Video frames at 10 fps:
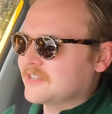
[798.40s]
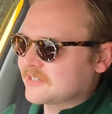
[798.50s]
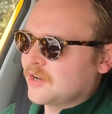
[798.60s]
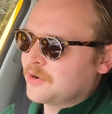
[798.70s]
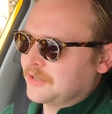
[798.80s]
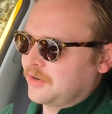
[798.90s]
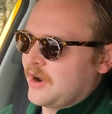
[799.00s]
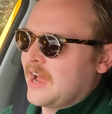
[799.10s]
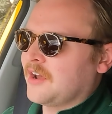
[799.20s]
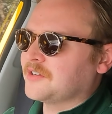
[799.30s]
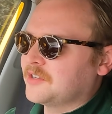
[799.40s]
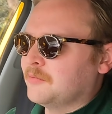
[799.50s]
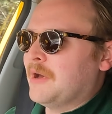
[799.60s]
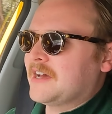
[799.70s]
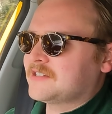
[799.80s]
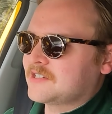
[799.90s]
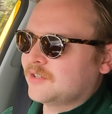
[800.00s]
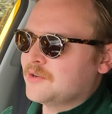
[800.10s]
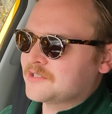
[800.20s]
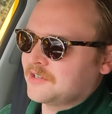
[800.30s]
It's lower to the ground, the mass is
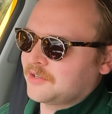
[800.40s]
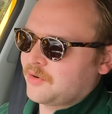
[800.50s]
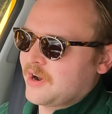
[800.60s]
closer to the